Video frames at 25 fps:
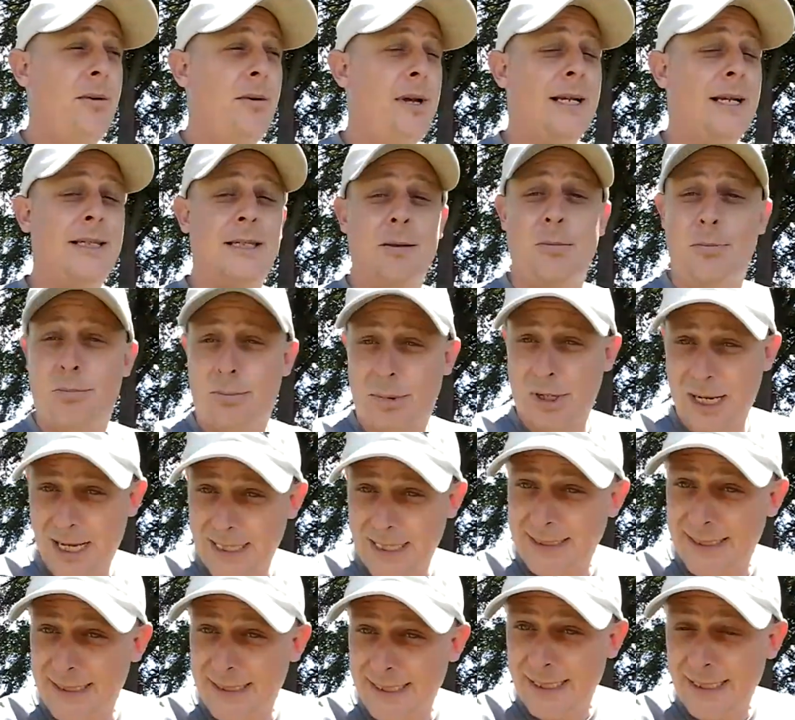it's a
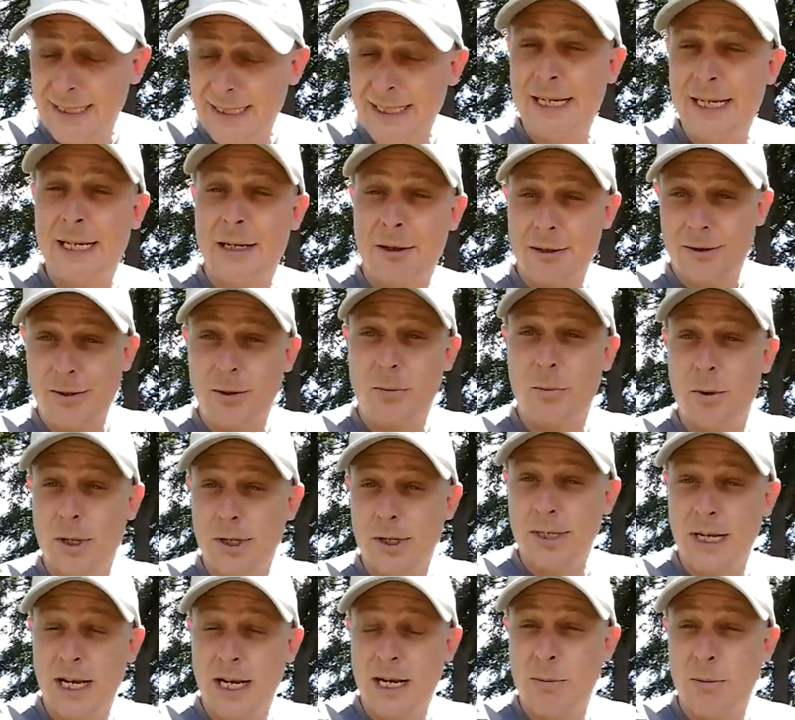blessing here in the winter
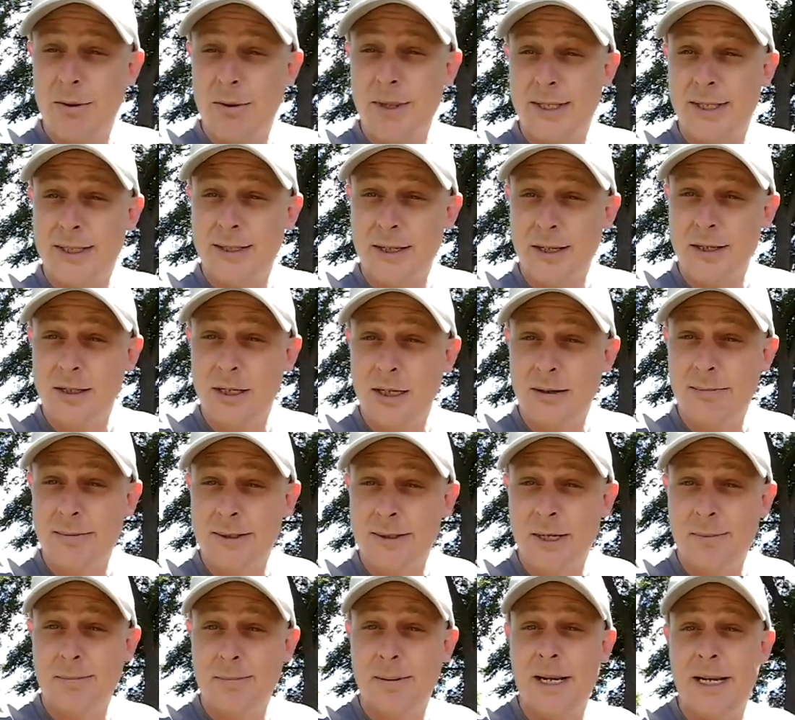time when the sun comes
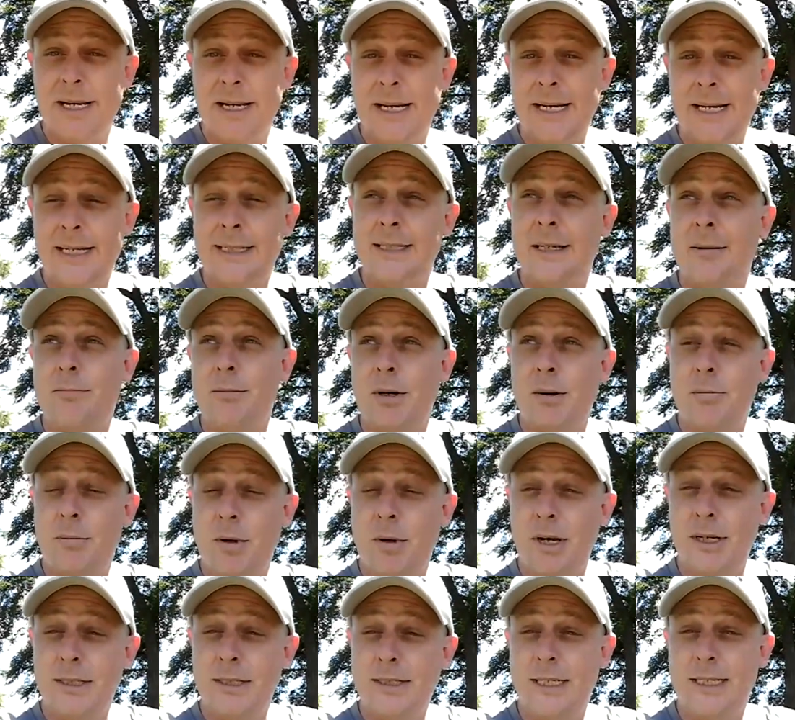up and heats up my
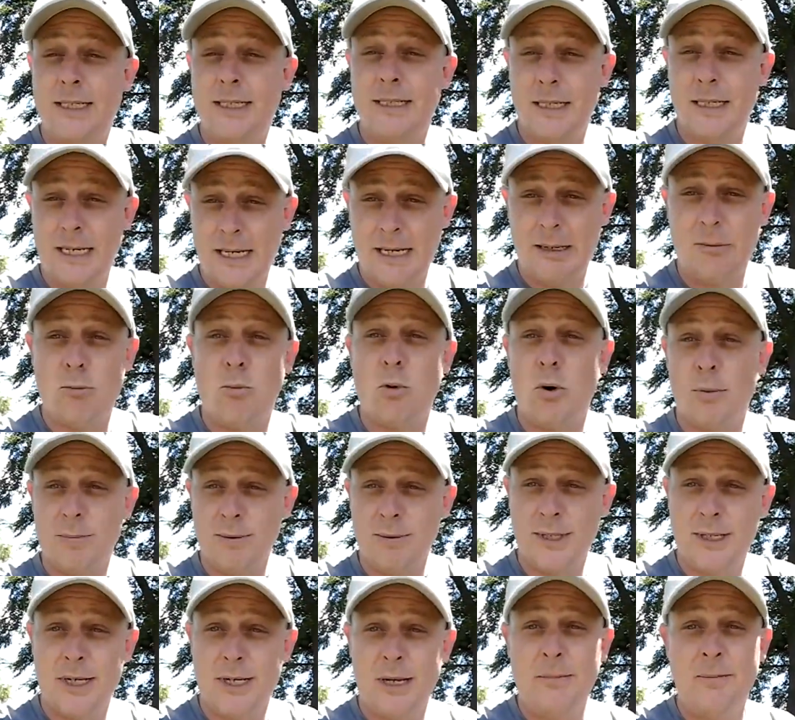bus. It
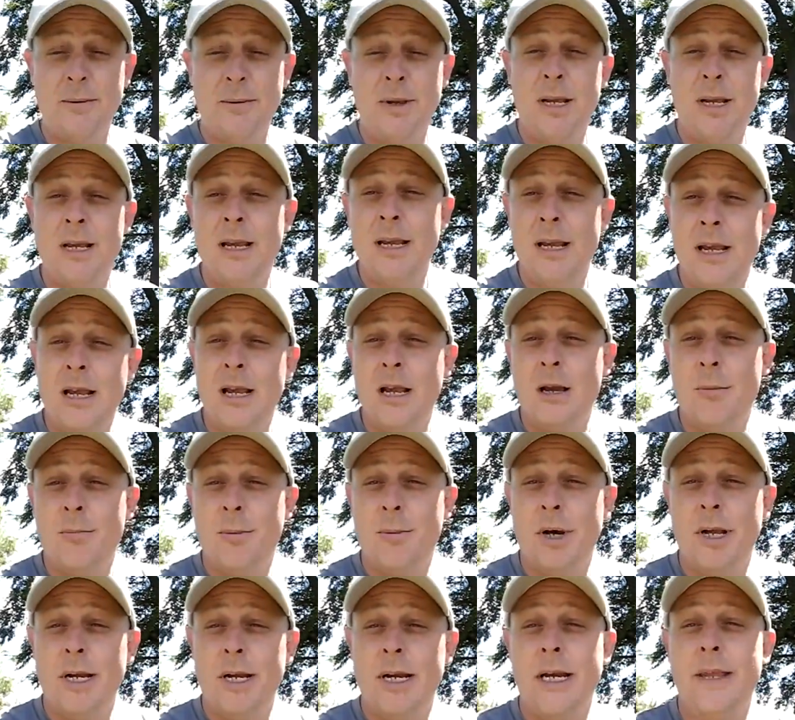warms it up.
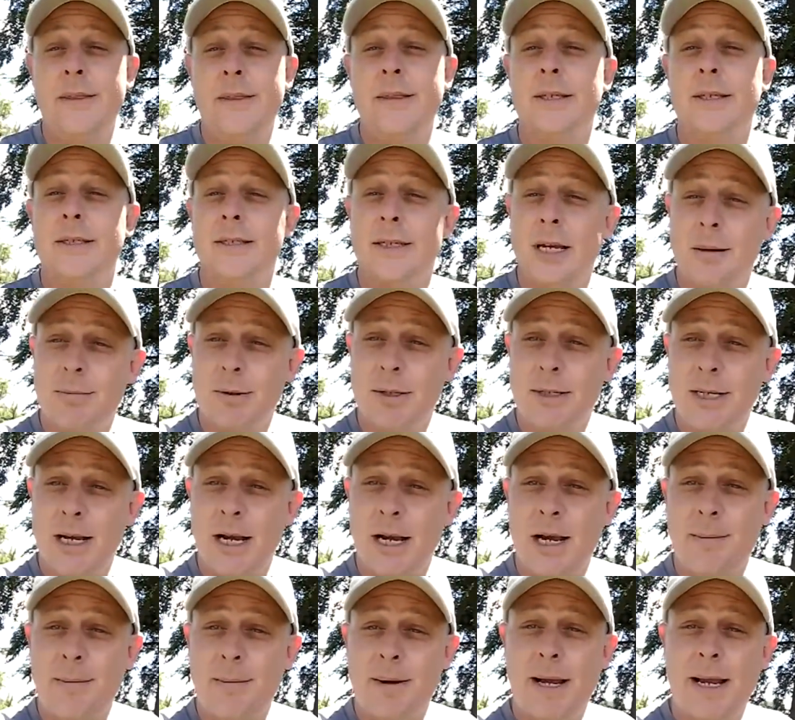But in the
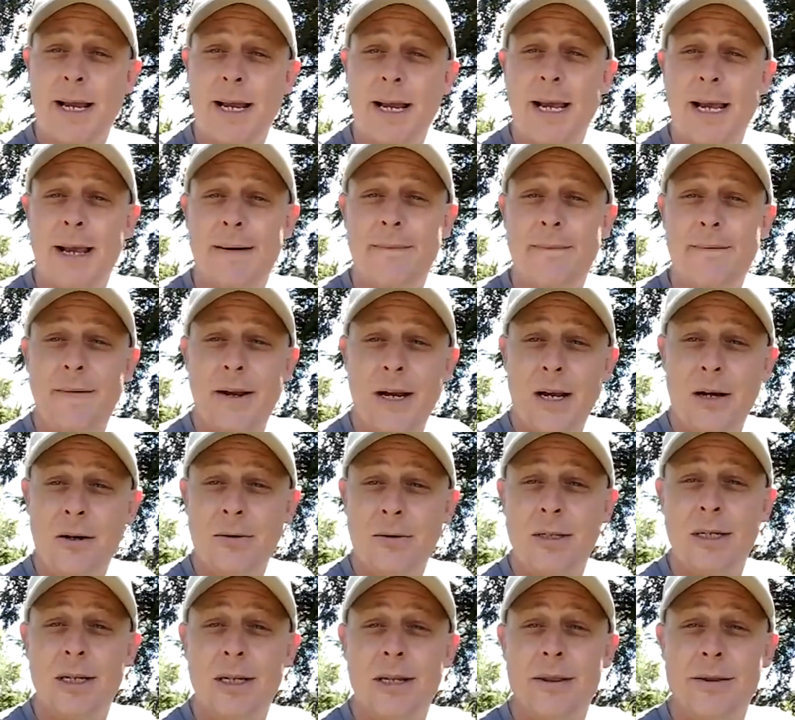summertime, I have
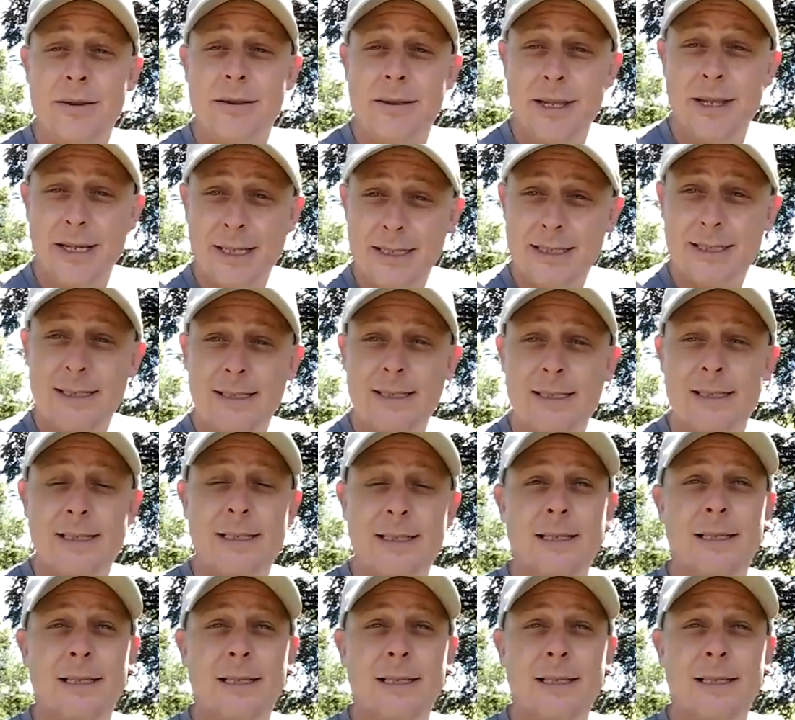found this